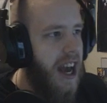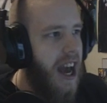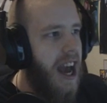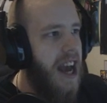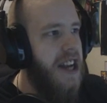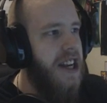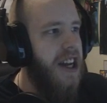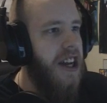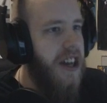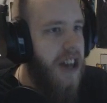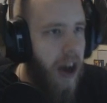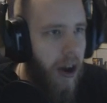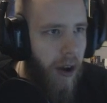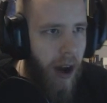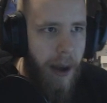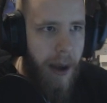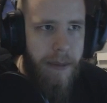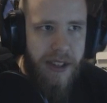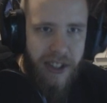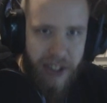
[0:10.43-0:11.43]
And you know
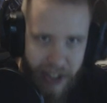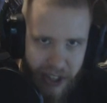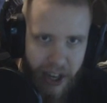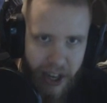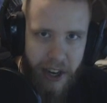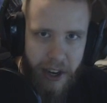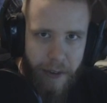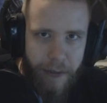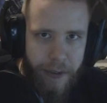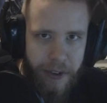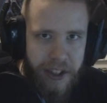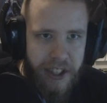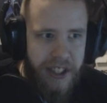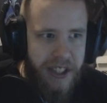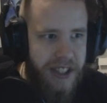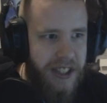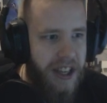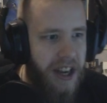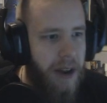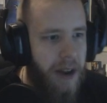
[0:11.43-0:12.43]
I'm a sucker for these
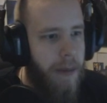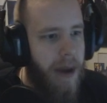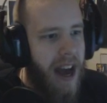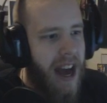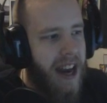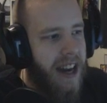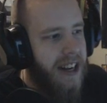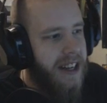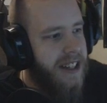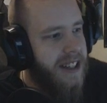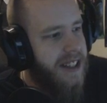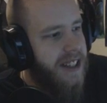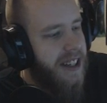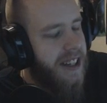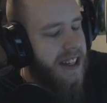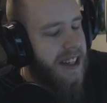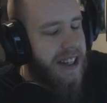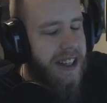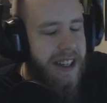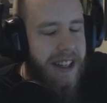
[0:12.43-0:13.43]
cinematics.
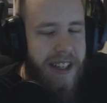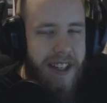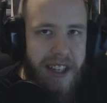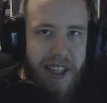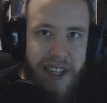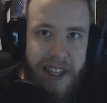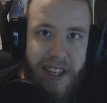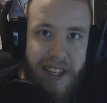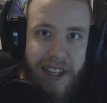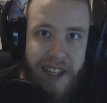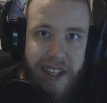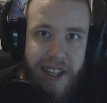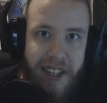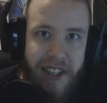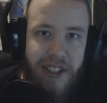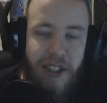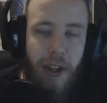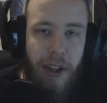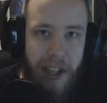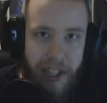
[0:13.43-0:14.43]

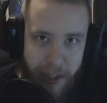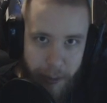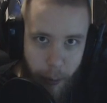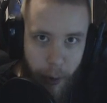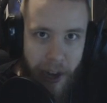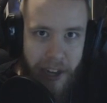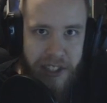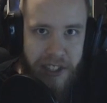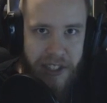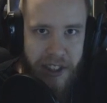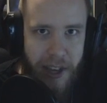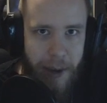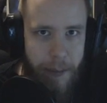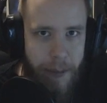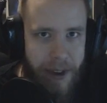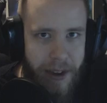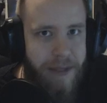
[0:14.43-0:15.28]
So let's watch them.